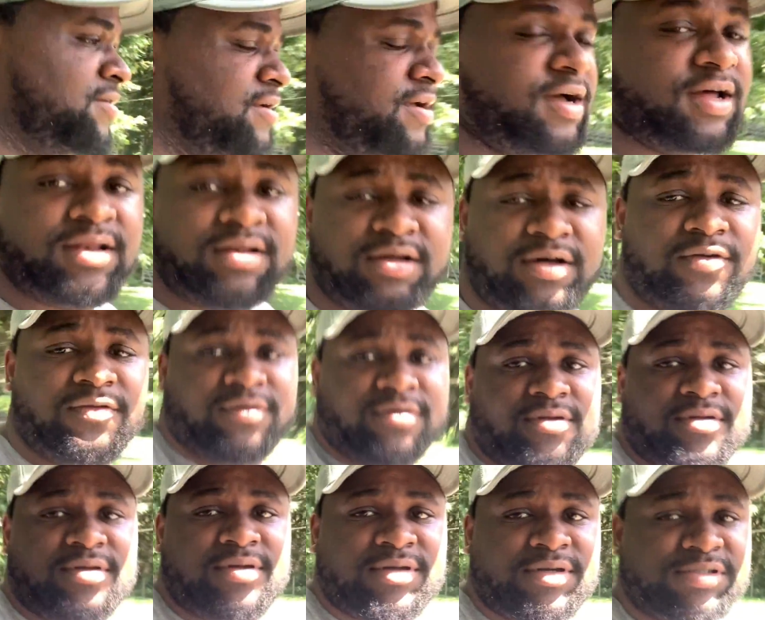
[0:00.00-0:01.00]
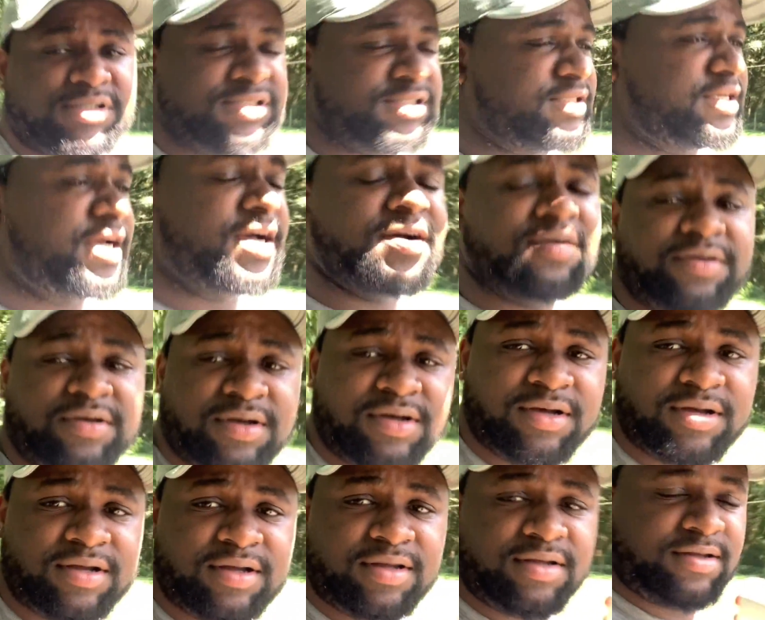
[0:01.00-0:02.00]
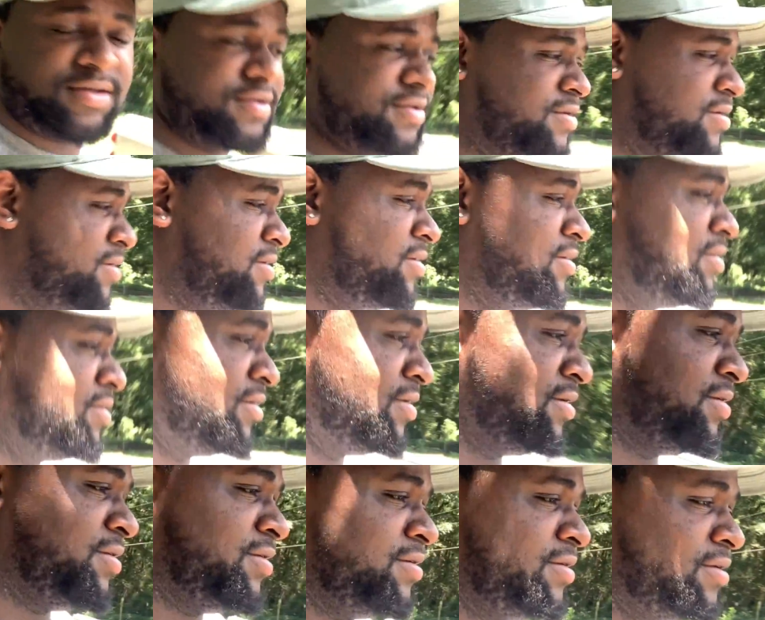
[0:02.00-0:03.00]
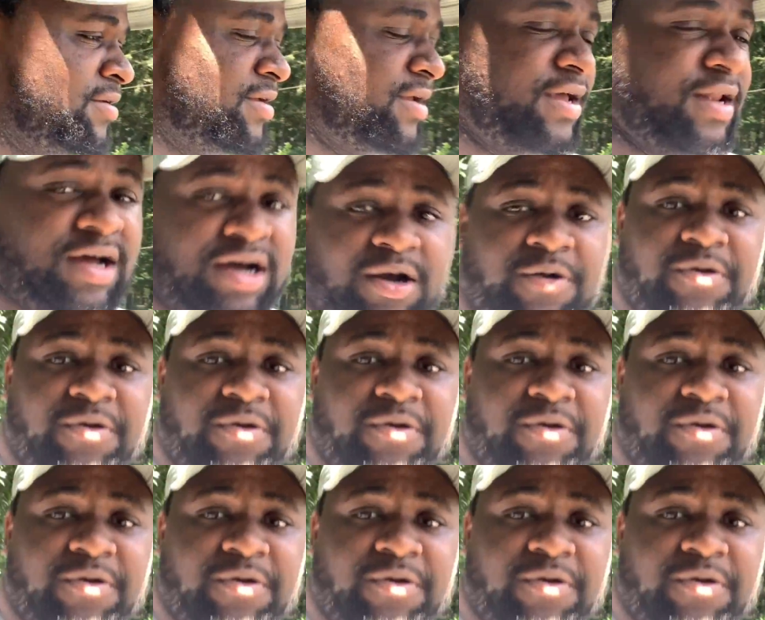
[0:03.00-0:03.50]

I love She sound good. And I